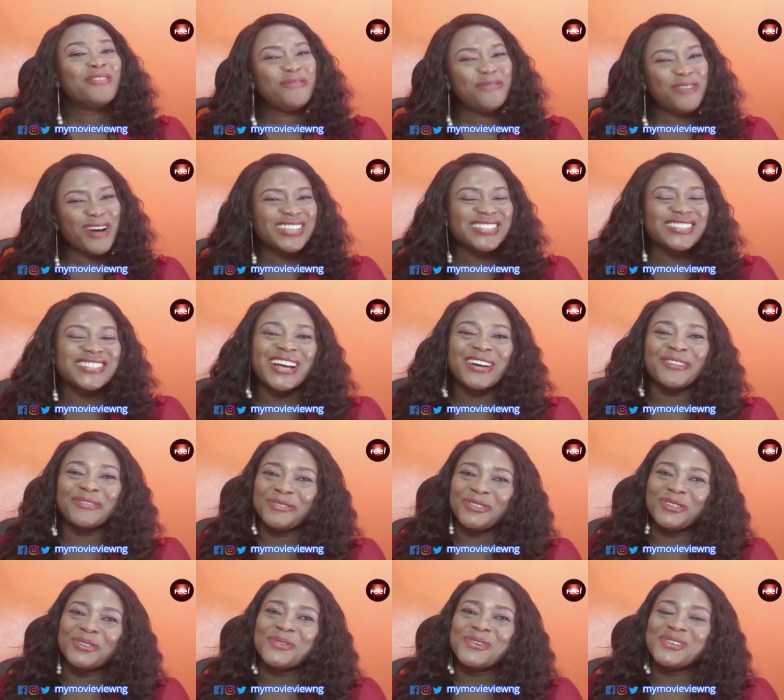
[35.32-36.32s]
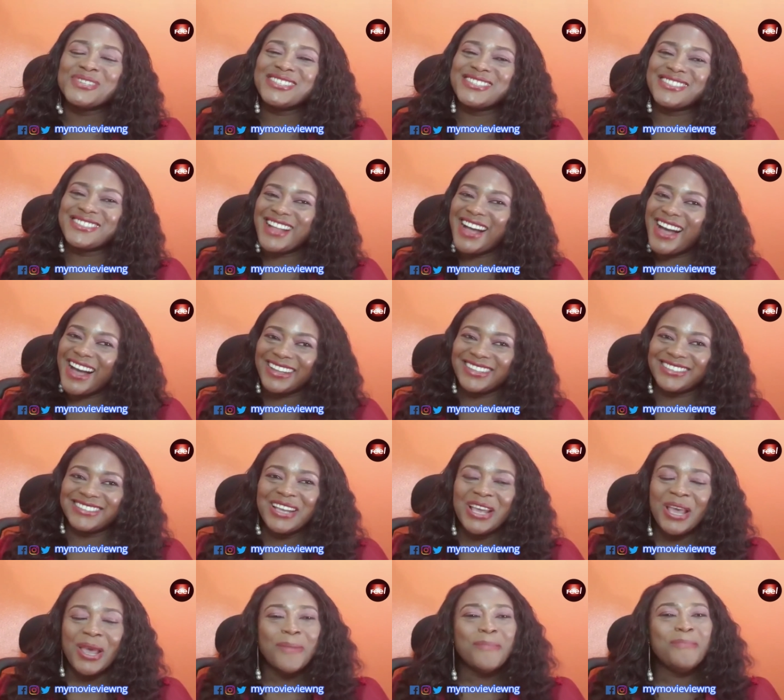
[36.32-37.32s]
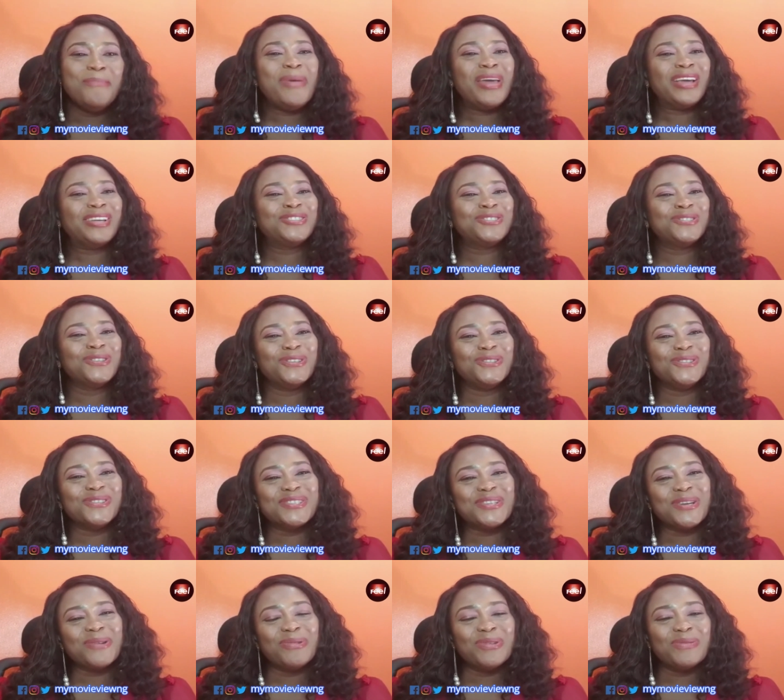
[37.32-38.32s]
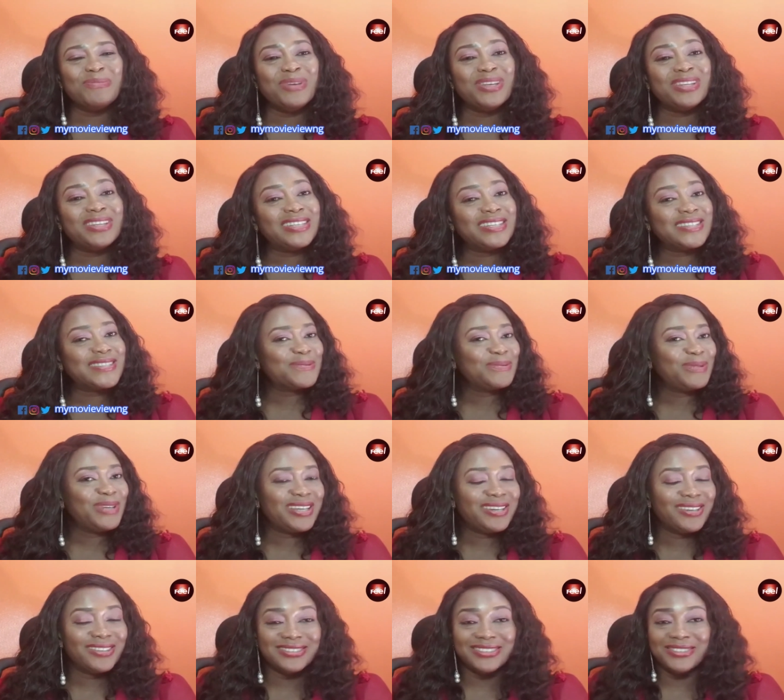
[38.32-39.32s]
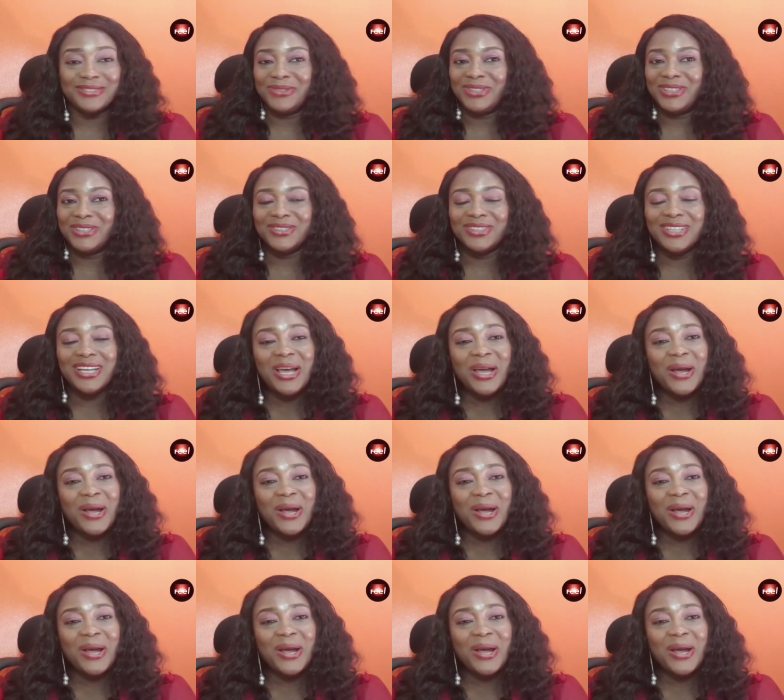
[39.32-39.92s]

Fast and Furious 9. Make sure you stay with me this week on The Reel